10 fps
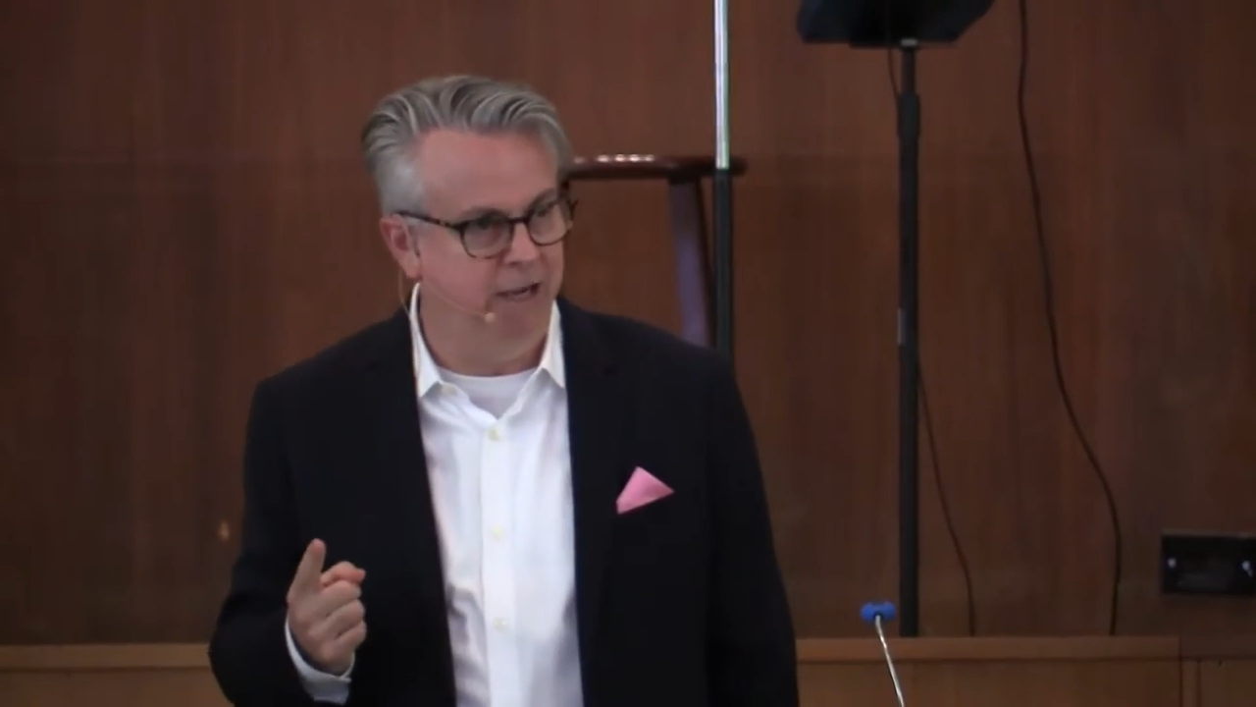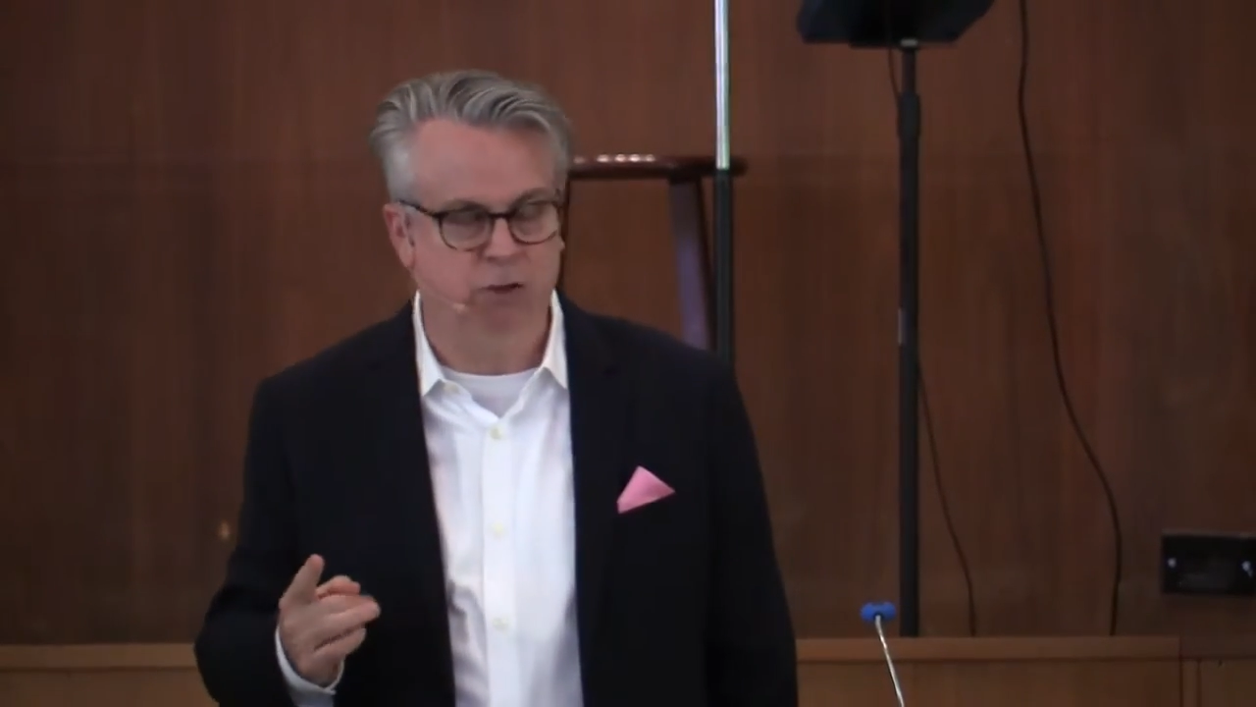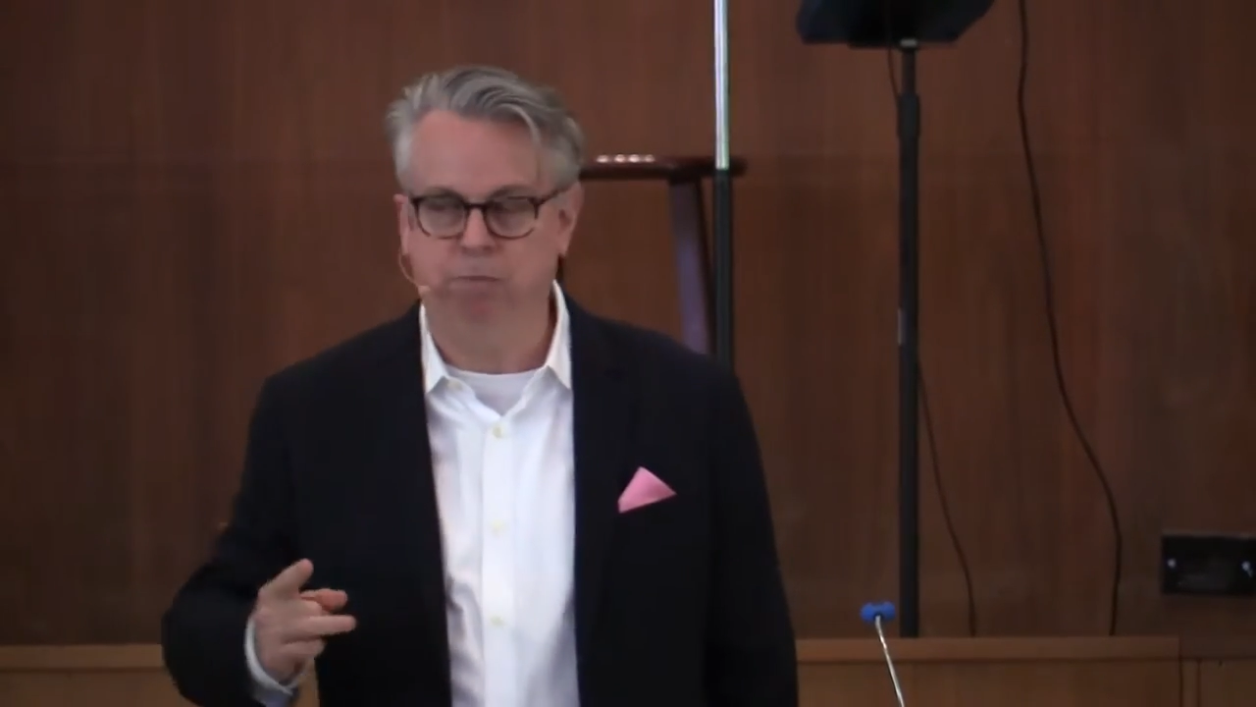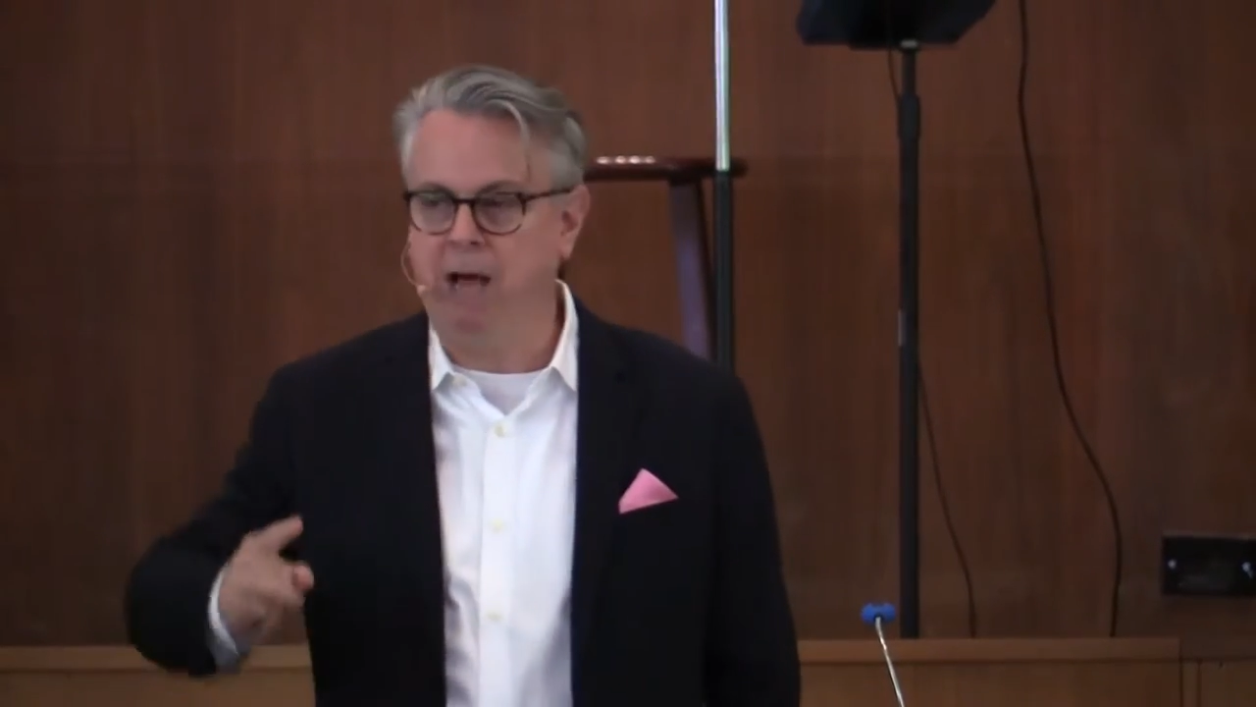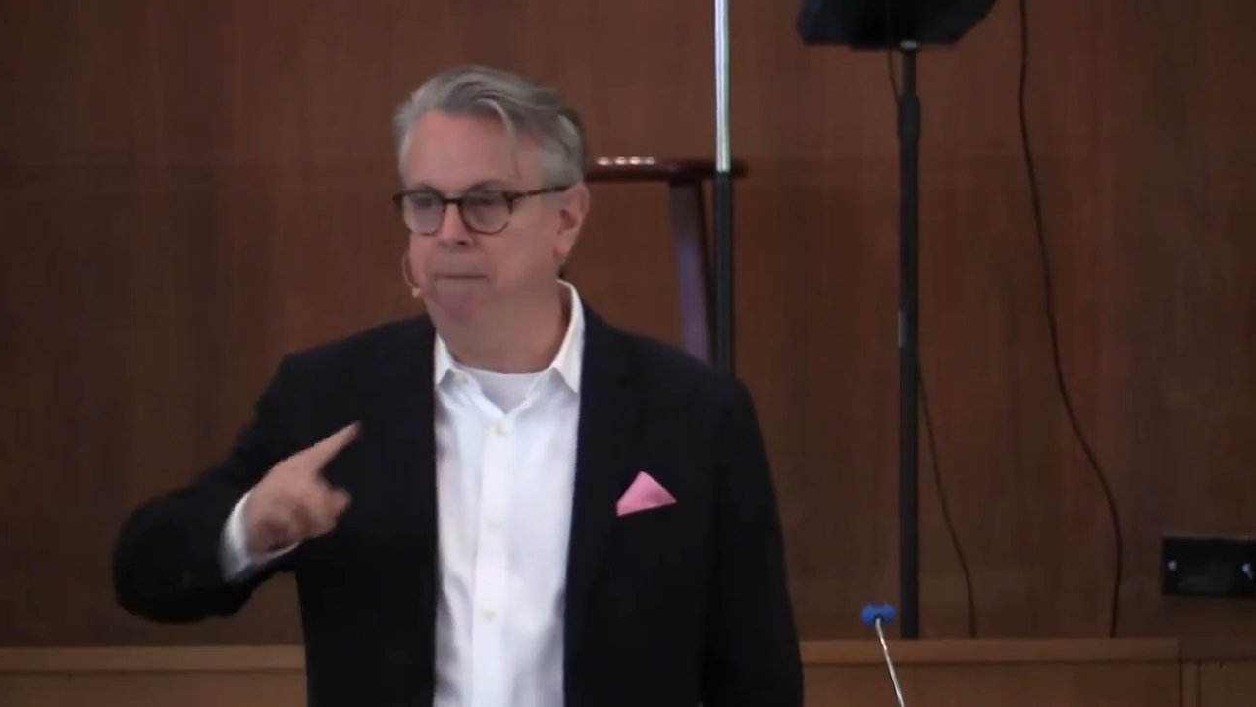It
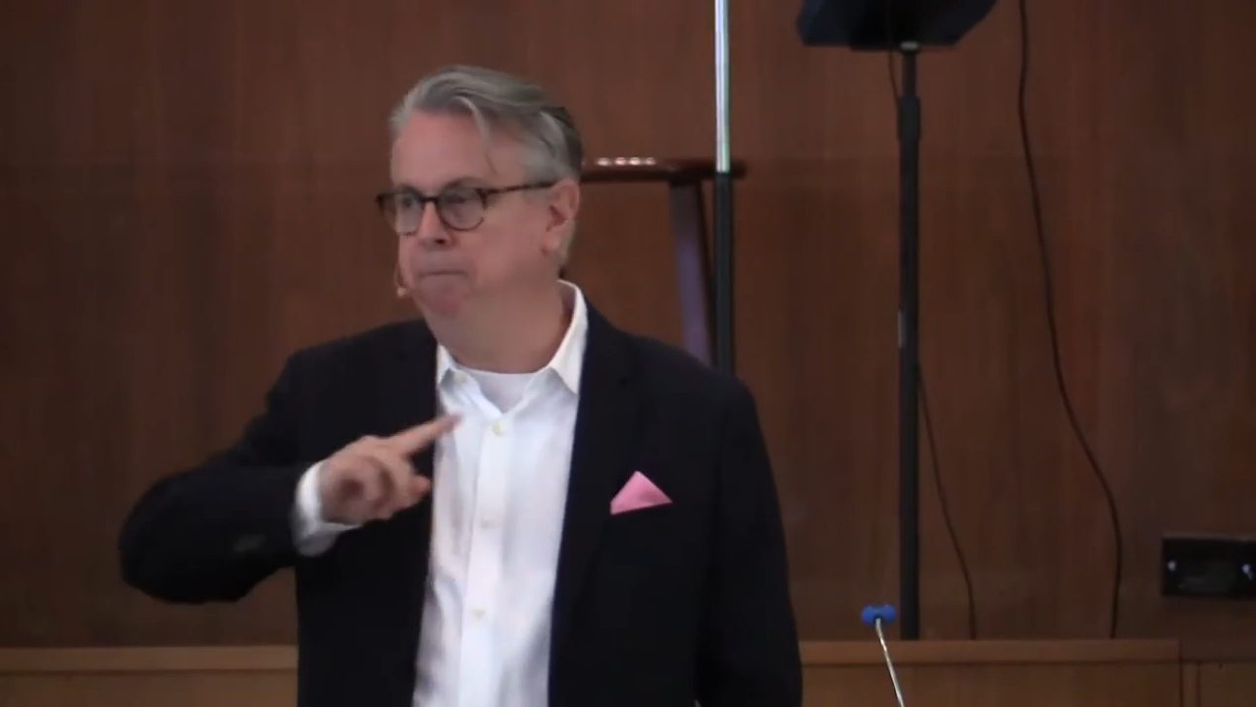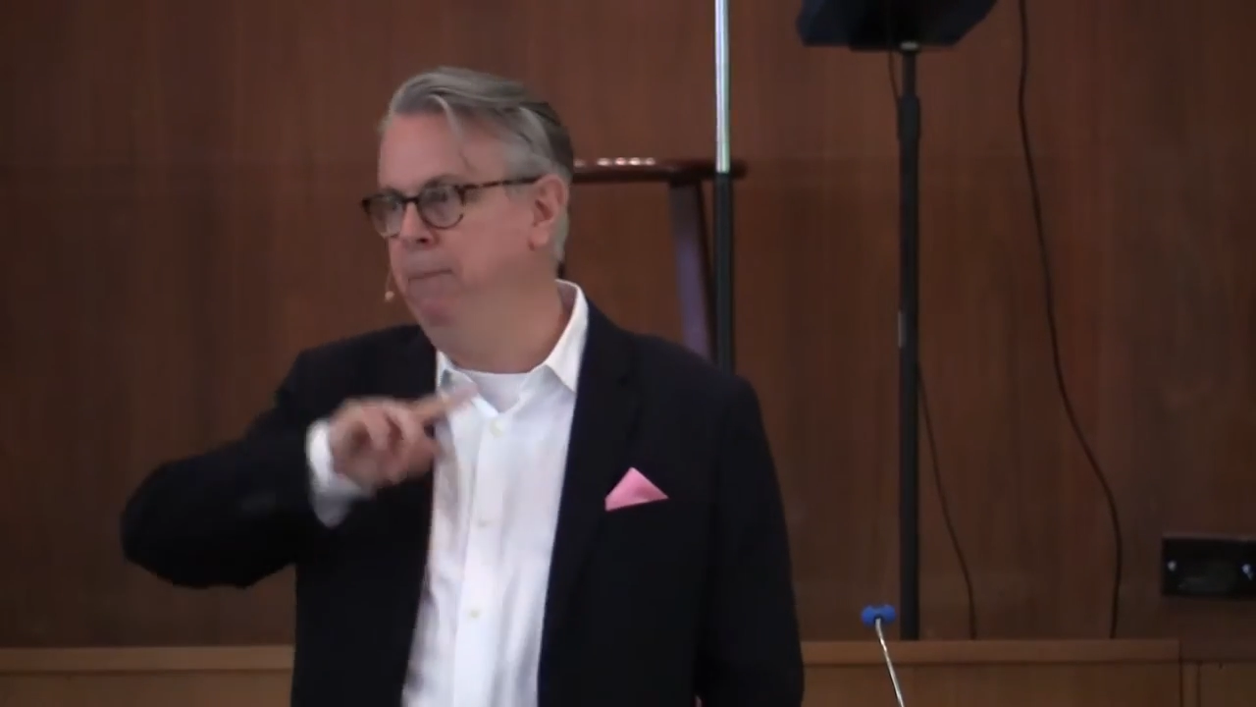was my